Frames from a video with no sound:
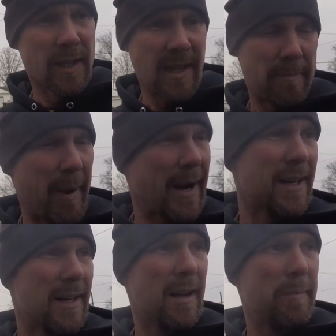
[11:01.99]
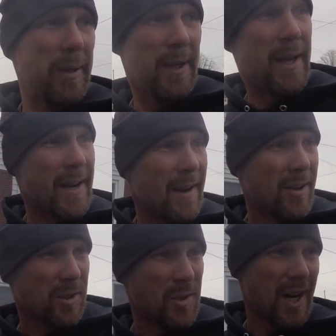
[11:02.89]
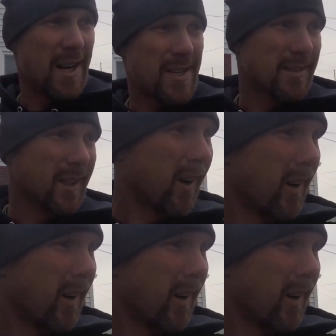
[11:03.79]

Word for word: get that painted up, and also change out the